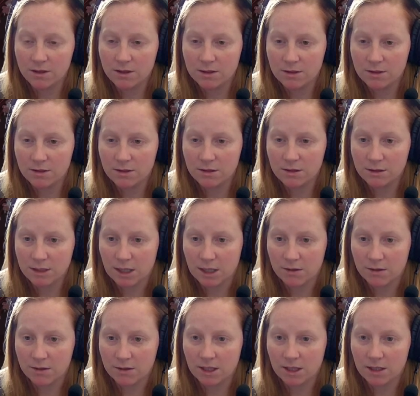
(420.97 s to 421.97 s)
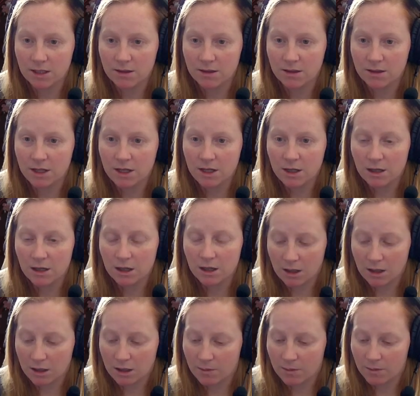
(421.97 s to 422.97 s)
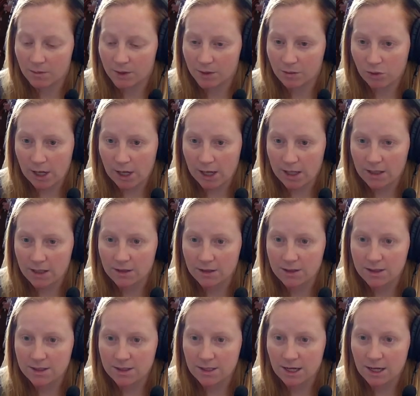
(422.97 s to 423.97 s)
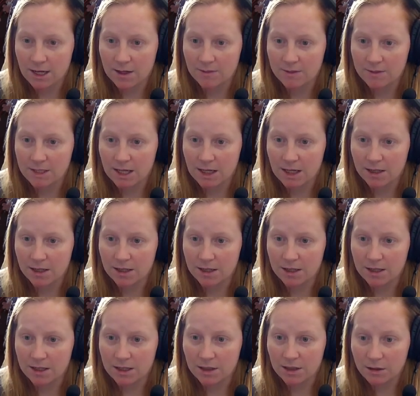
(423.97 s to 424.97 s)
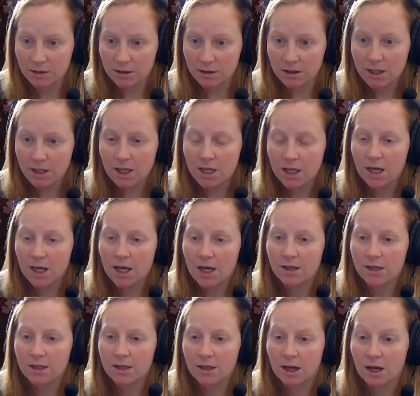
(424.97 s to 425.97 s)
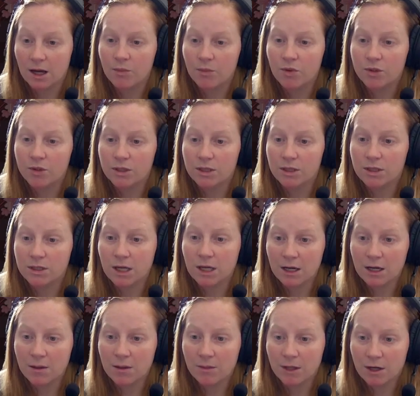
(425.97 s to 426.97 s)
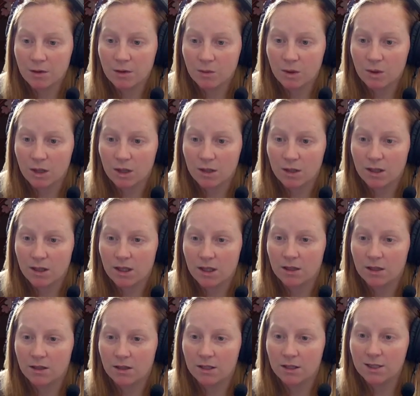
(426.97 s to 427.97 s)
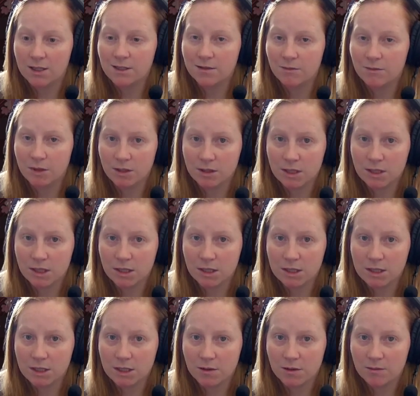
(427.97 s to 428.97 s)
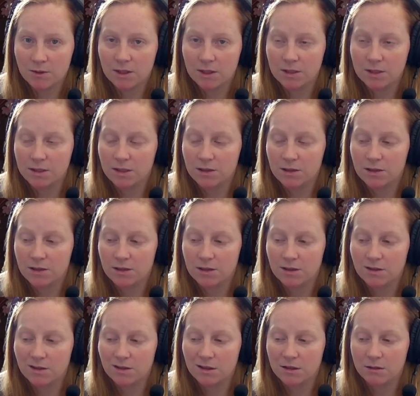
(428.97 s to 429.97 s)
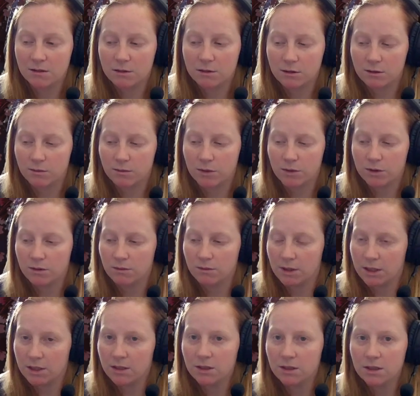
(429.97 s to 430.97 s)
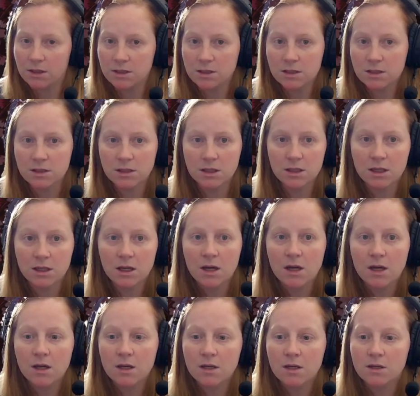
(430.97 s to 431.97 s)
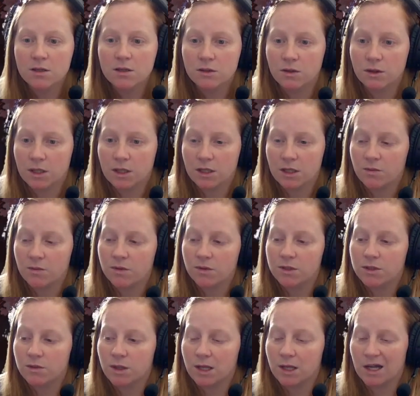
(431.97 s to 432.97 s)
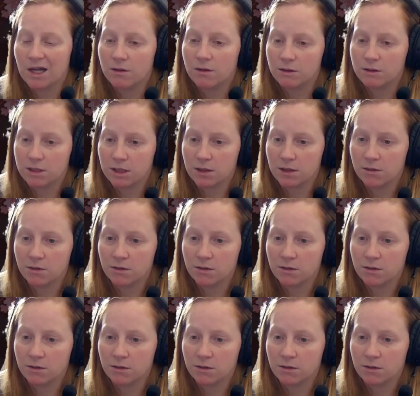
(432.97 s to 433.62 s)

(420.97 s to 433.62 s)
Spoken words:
the dollar sign, the brackets time dot until, and then I put the time that I want, and it's in military time because I think that's how the computer recognizes it. So then it will do a countdown.